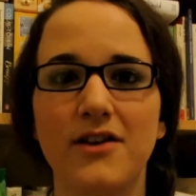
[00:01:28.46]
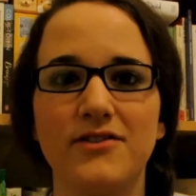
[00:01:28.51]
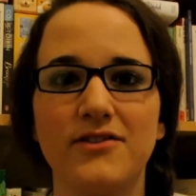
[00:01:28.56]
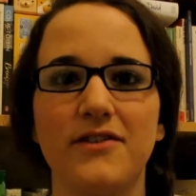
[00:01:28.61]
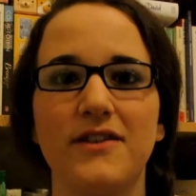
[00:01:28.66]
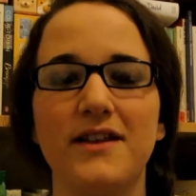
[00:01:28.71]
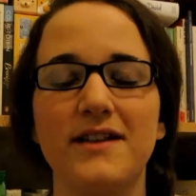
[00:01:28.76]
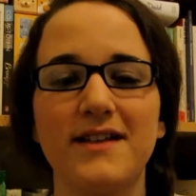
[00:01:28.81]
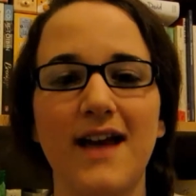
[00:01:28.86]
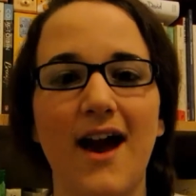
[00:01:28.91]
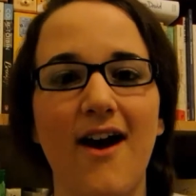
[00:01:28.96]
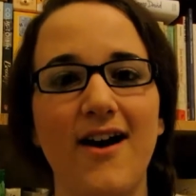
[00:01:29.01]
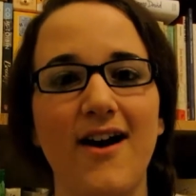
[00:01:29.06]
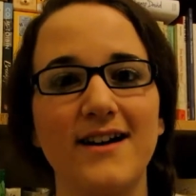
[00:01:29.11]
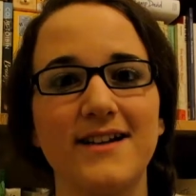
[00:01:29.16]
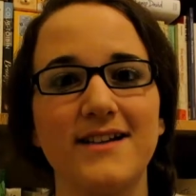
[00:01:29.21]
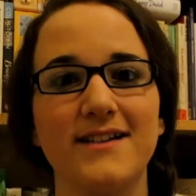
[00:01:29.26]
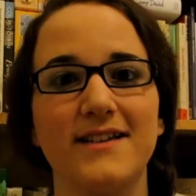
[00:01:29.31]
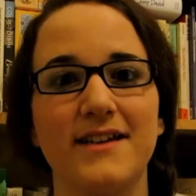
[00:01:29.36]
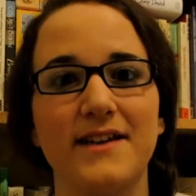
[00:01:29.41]
So these
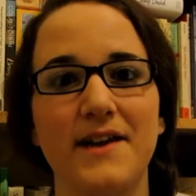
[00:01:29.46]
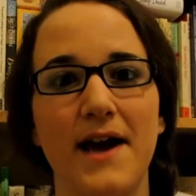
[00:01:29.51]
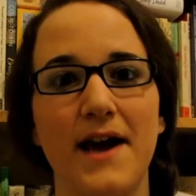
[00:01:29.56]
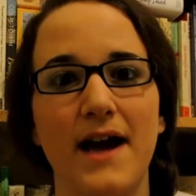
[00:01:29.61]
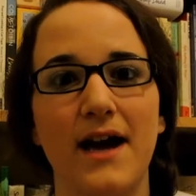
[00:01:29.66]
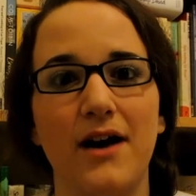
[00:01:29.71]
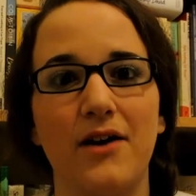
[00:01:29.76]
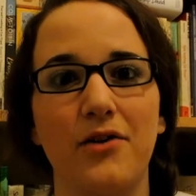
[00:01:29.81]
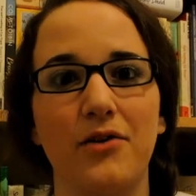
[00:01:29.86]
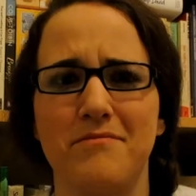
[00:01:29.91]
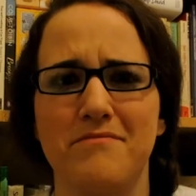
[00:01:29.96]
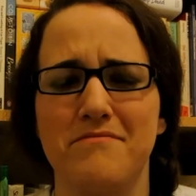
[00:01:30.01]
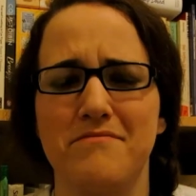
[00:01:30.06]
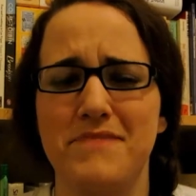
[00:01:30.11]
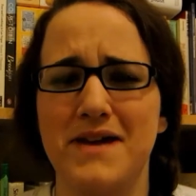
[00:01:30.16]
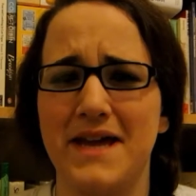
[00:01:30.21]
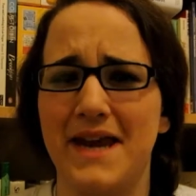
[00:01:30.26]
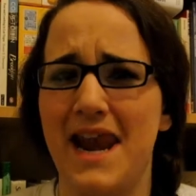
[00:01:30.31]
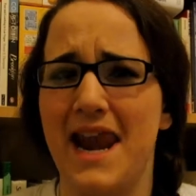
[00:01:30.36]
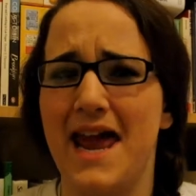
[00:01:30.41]
characters are now
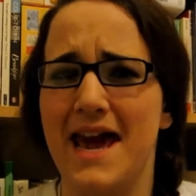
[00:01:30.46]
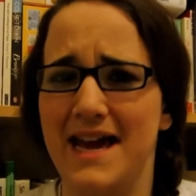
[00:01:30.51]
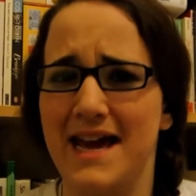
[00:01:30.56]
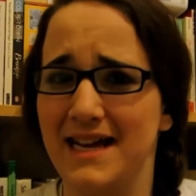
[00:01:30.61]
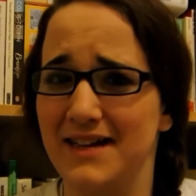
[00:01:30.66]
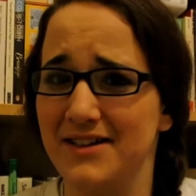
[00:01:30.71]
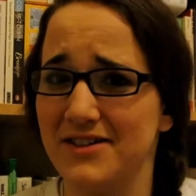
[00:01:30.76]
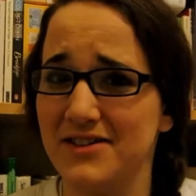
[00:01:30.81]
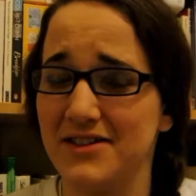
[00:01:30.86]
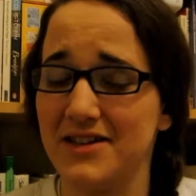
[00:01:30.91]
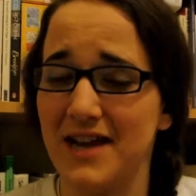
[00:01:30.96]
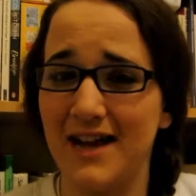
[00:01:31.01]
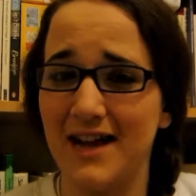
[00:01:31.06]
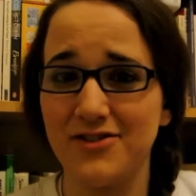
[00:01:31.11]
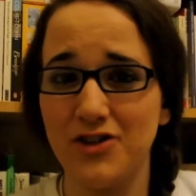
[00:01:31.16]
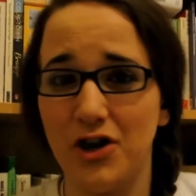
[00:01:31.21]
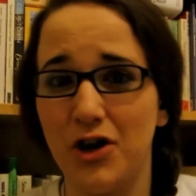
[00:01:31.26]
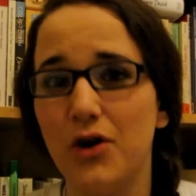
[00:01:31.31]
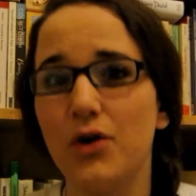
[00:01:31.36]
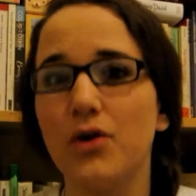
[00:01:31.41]
middle-aged
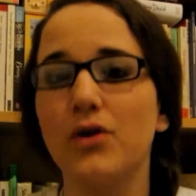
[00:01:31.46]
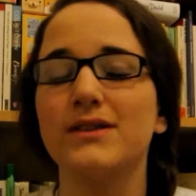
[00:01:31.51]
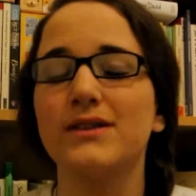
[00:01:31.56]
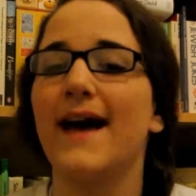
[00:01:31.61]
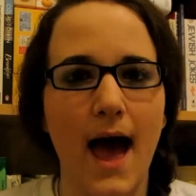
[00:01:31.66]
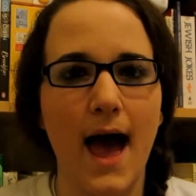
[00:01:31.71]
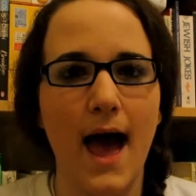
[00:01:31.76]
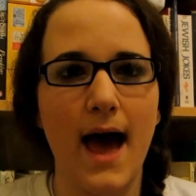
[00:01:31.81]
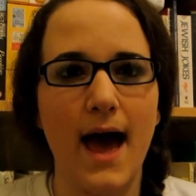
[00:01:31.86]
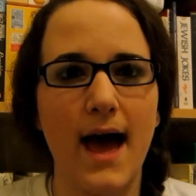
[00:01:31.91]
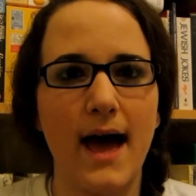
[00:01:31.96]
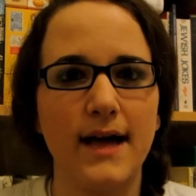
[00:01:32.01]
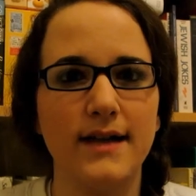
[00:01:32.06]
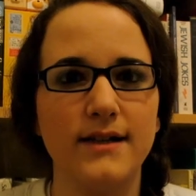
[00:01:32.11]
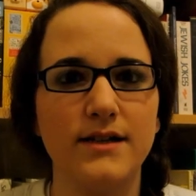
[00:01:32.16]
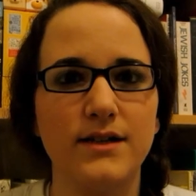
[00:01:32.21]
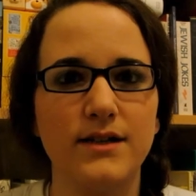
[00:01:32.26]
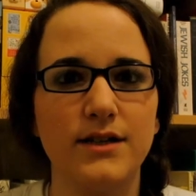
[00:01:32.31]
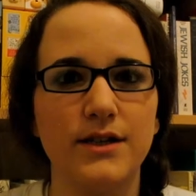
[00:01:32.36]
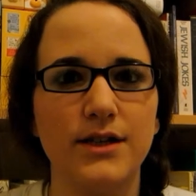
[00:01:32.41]
slash old
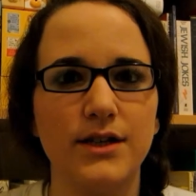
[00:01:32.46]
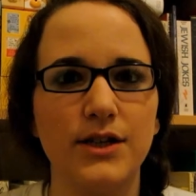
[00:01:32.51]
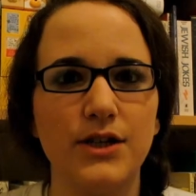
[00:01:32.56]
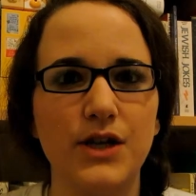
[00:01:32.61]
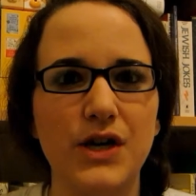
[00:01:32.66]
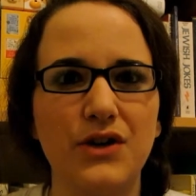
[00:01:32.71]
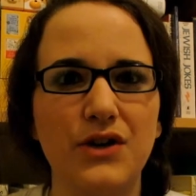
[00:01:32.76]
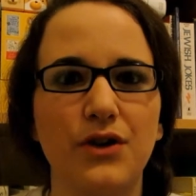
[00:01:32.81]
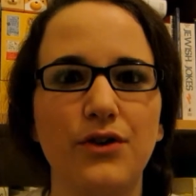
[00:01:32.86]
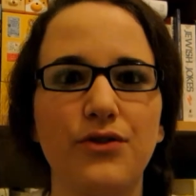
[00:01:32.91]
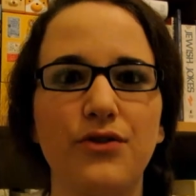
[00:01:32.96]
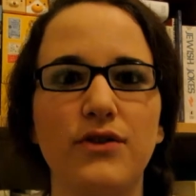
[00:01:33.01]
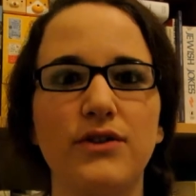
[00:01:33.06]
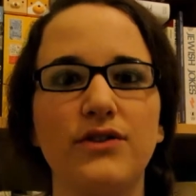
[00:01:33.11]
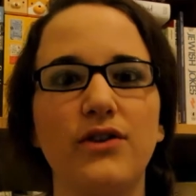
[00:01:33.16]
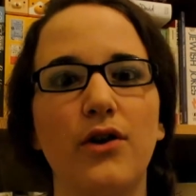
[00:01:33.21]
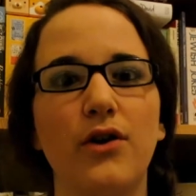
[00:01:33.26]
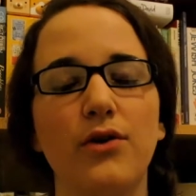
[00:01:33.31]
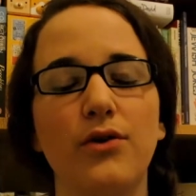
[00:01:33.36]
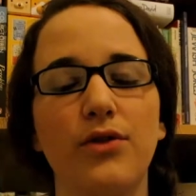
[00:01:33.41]
and you go through
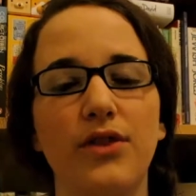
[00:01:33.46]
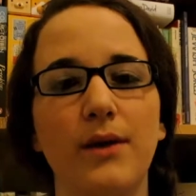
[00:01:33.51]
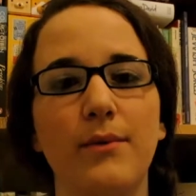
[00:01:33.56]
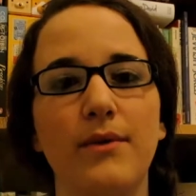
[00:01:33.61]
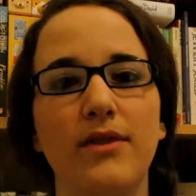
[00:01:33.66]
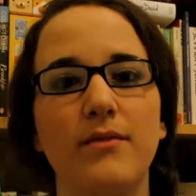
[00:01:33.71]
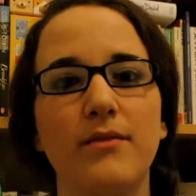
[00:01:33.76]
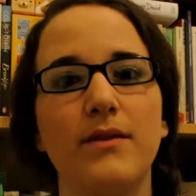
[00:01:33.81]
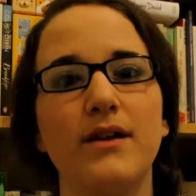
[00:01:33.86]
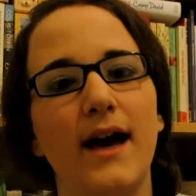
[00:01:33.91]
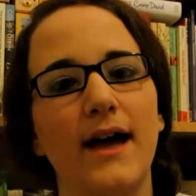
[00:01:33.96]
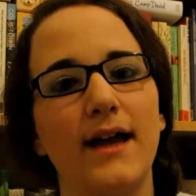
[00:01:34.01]
this whole thing with them and,